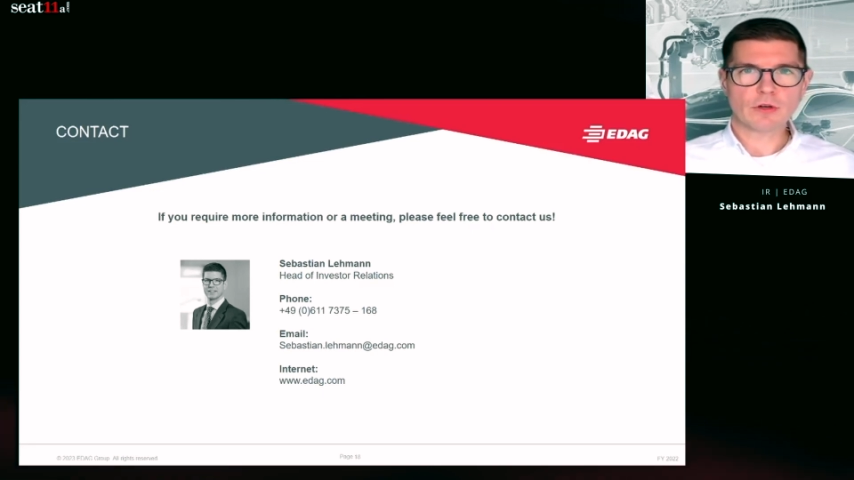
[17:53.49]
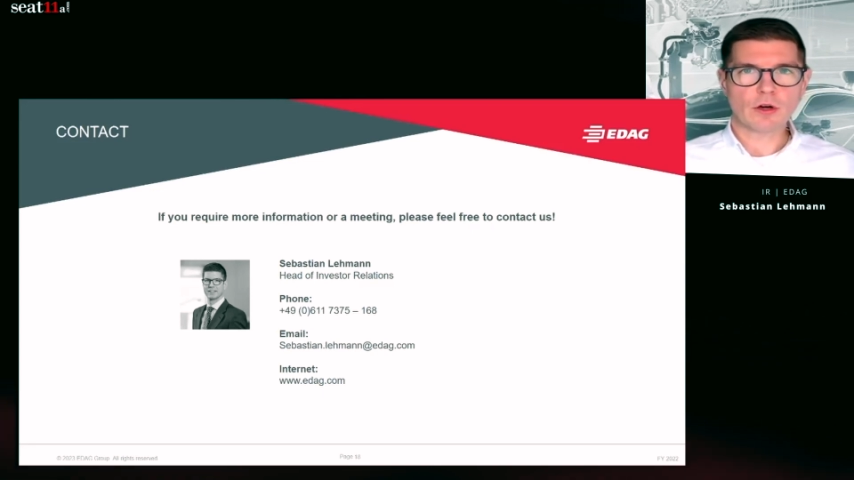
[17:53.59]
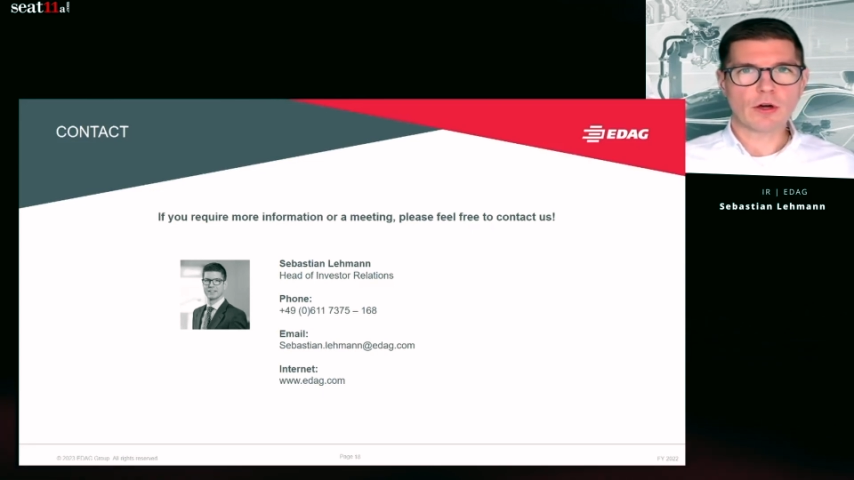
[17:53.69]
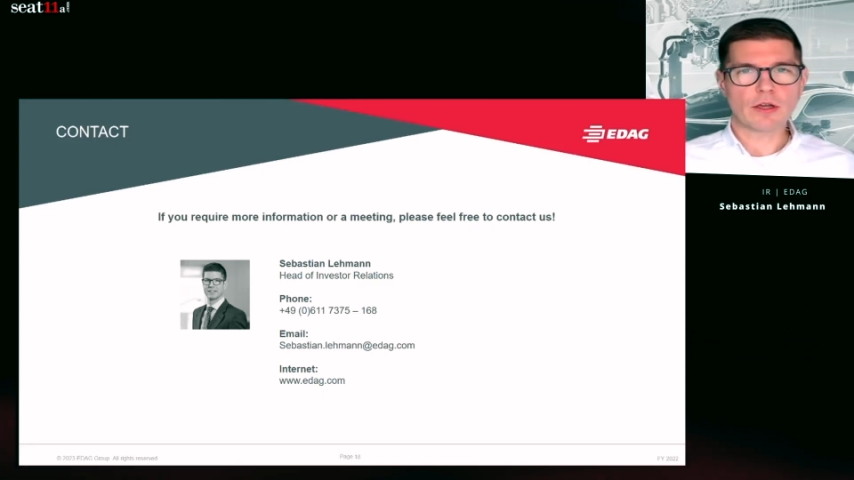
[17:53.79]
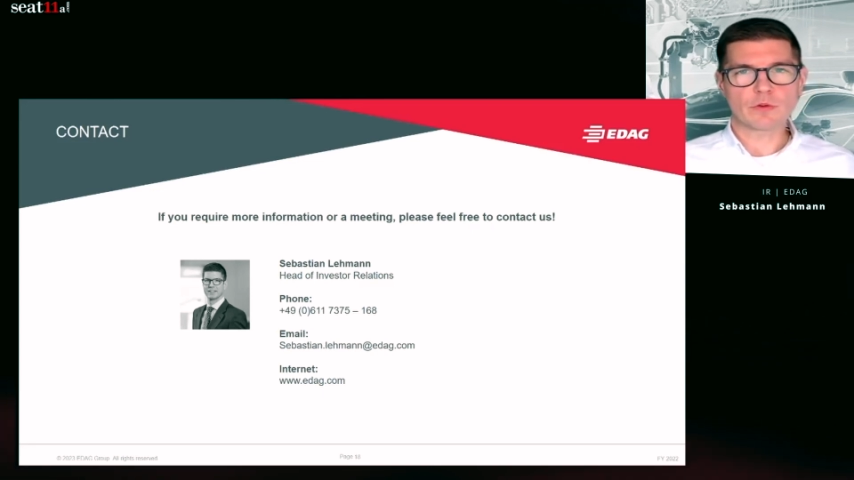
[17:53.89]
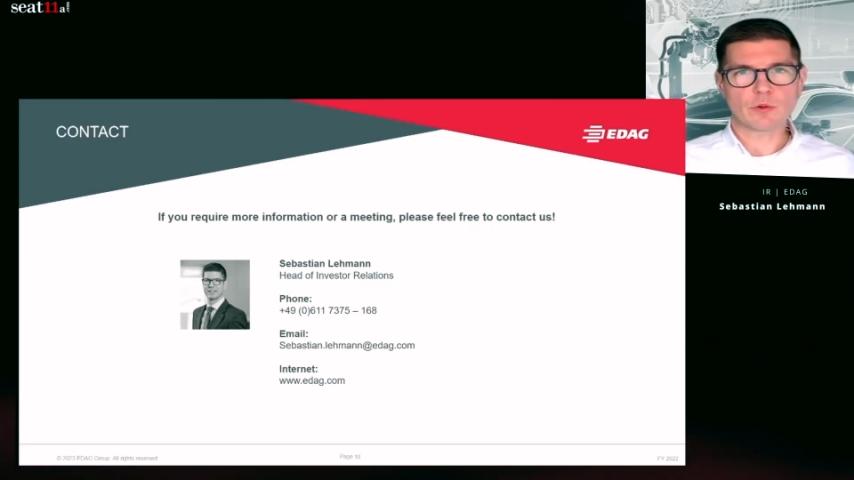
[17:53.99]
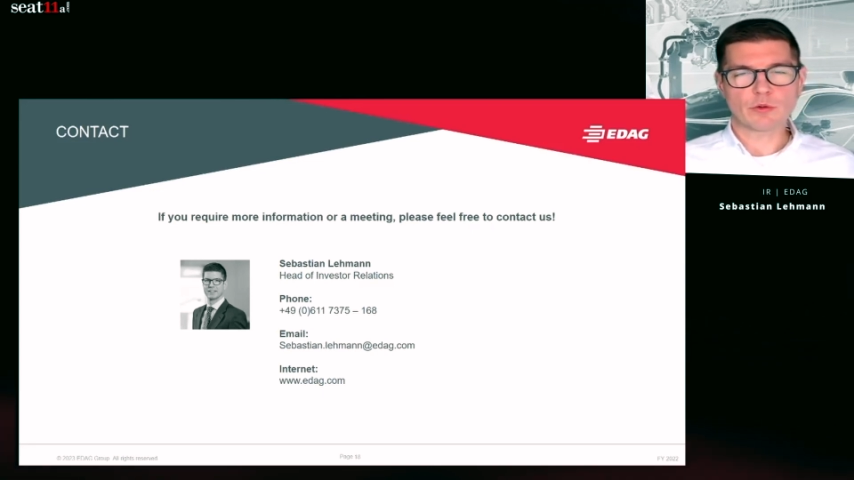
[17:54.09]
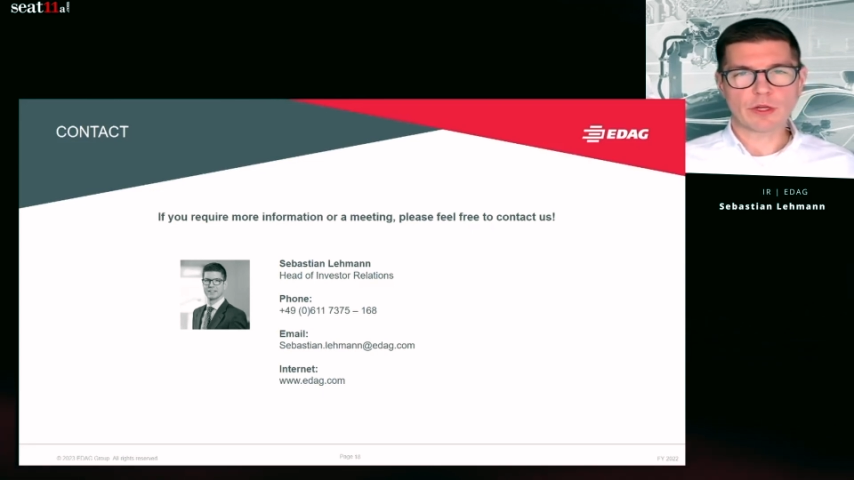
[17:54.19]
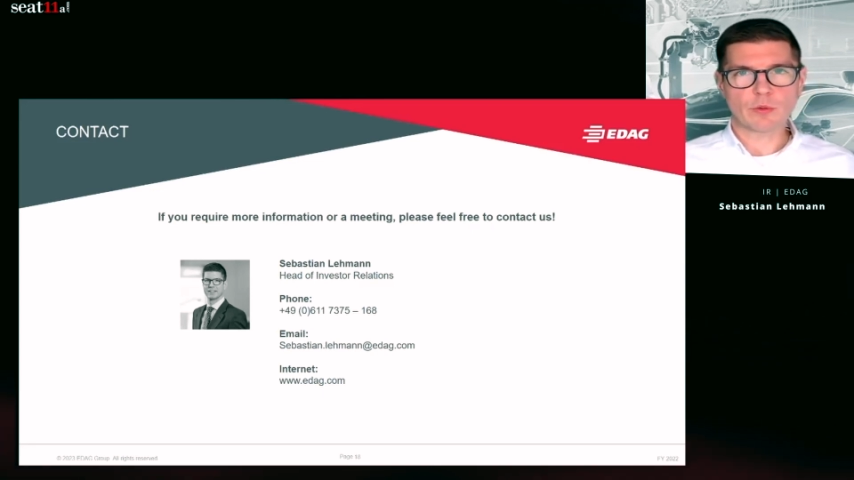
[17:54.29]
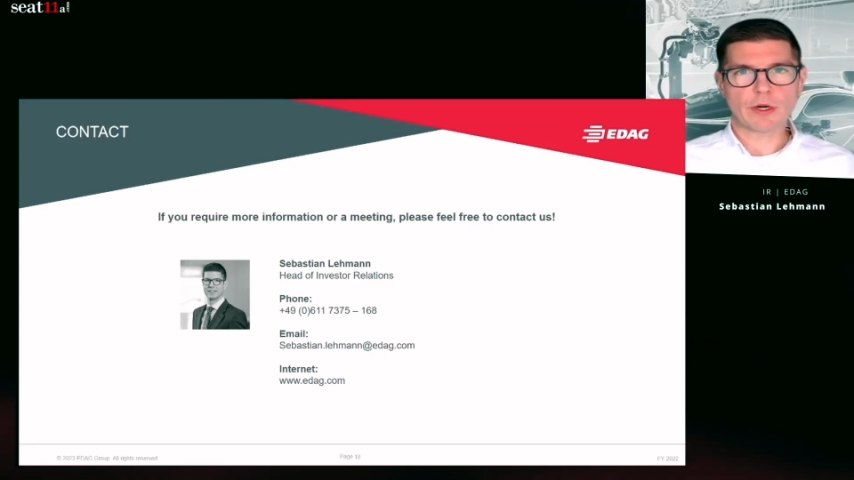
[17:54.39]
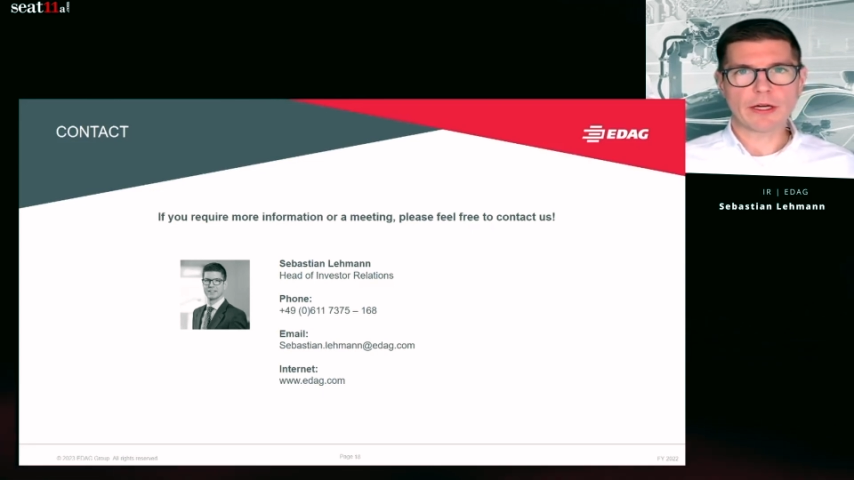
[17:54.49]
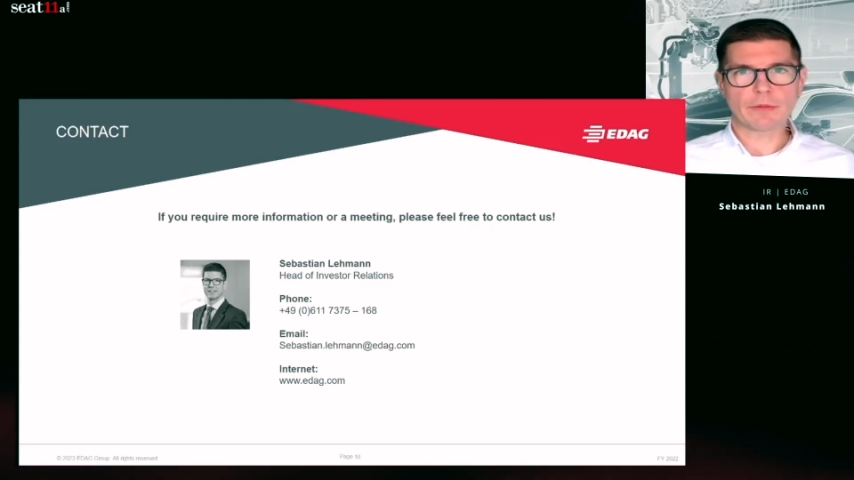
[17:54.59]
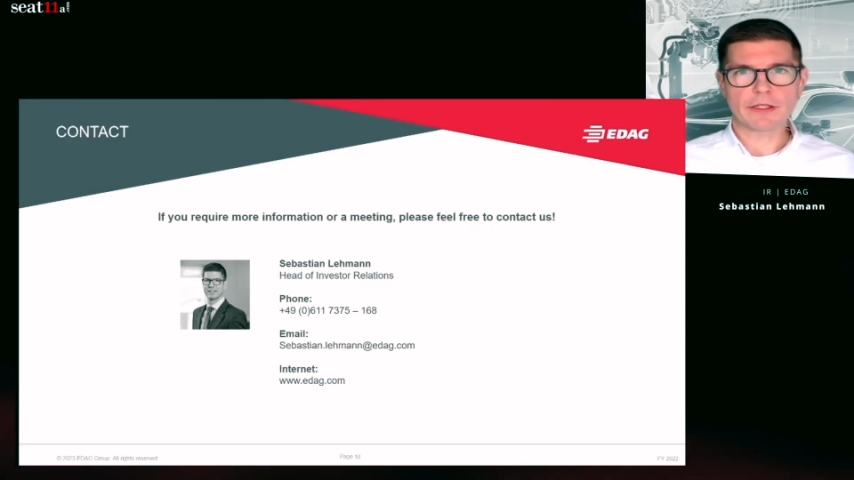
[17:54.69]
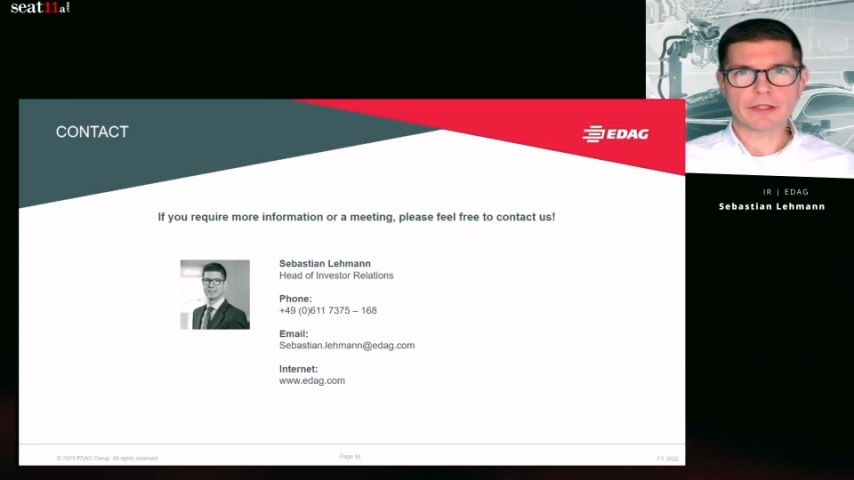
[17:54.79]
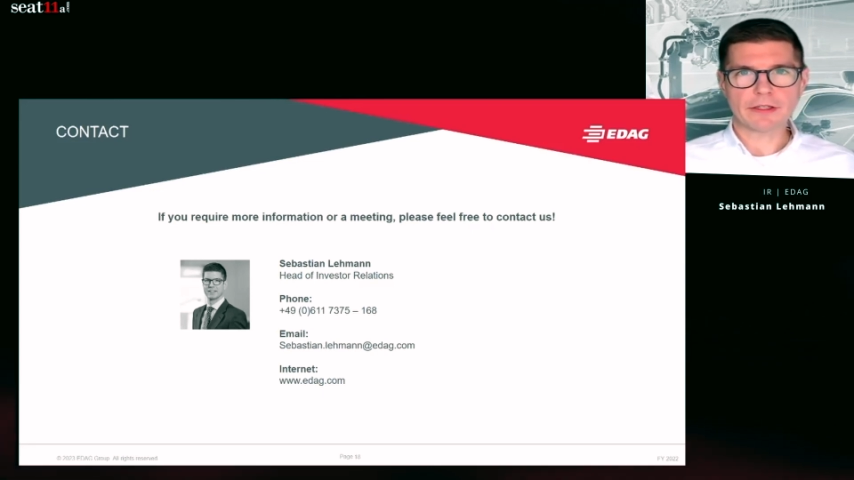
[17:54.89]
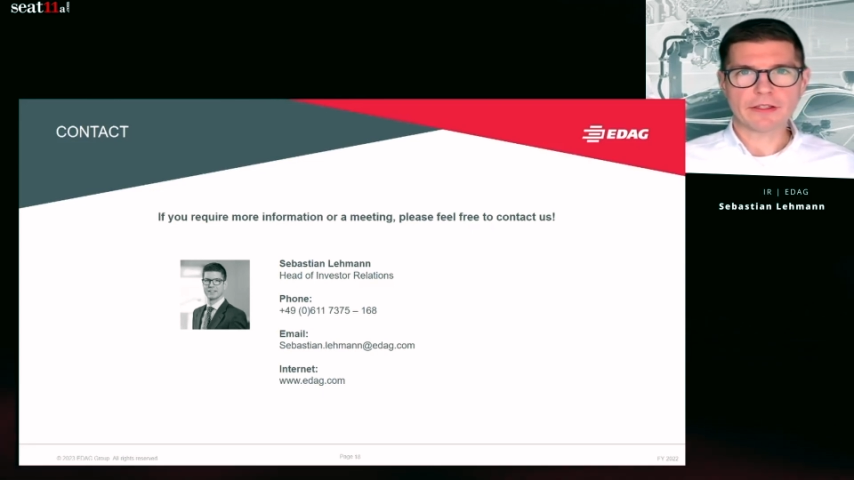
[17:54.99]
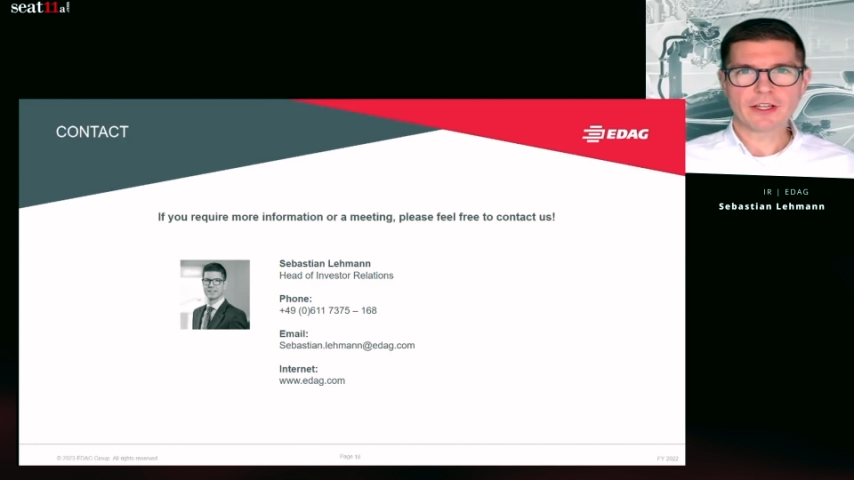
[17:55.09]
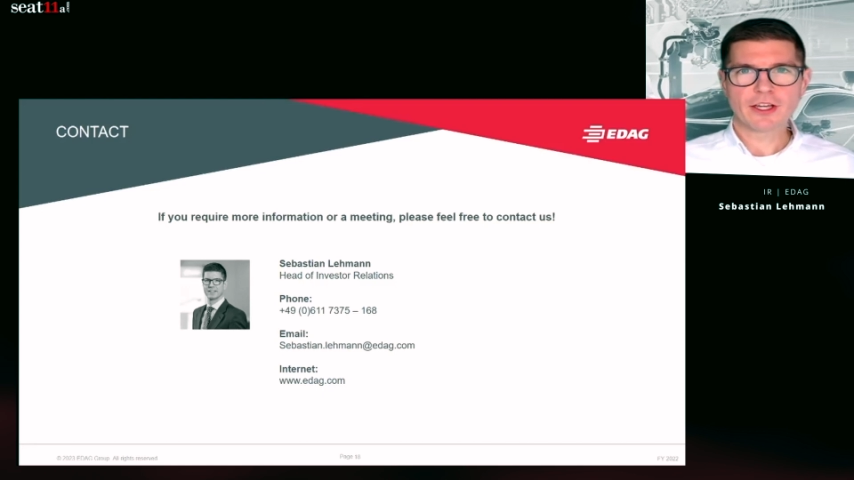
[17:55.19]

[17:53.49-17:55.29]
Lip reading: or if you require a meeting,